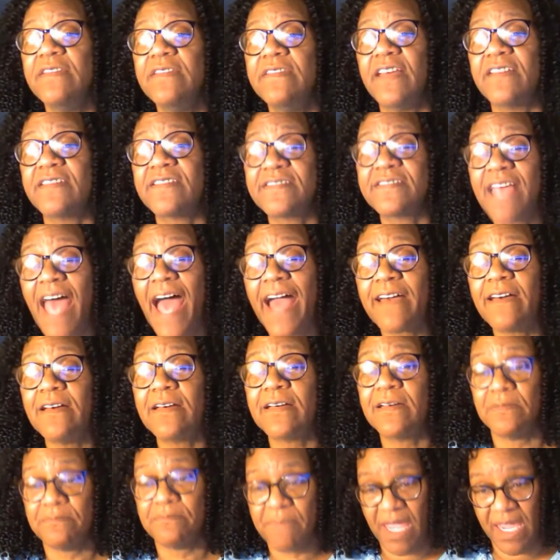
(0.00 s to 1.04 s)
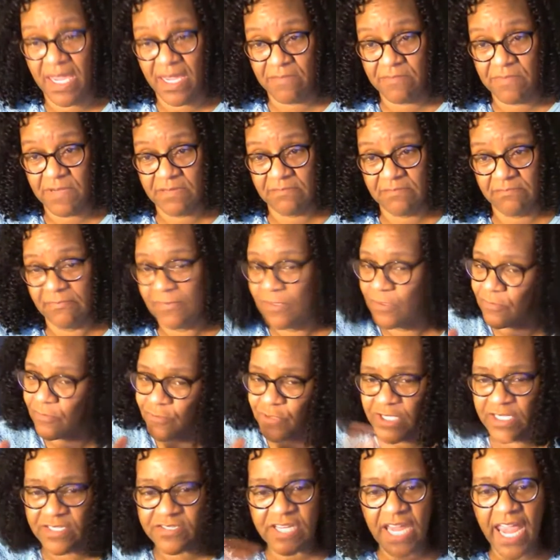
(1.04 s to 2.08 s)
the second commandment.
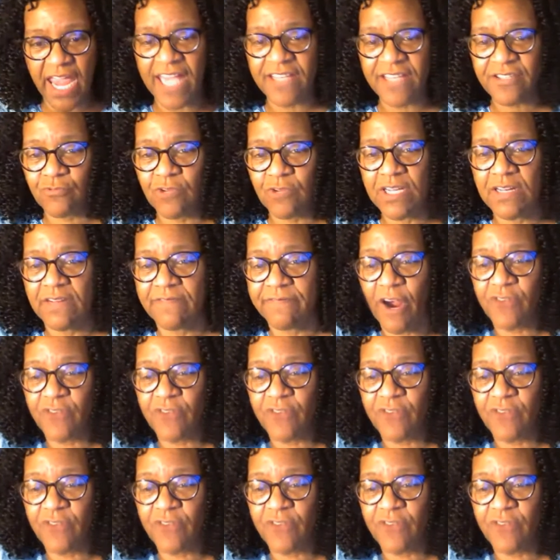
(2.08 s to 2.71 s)
Get a chance to read it.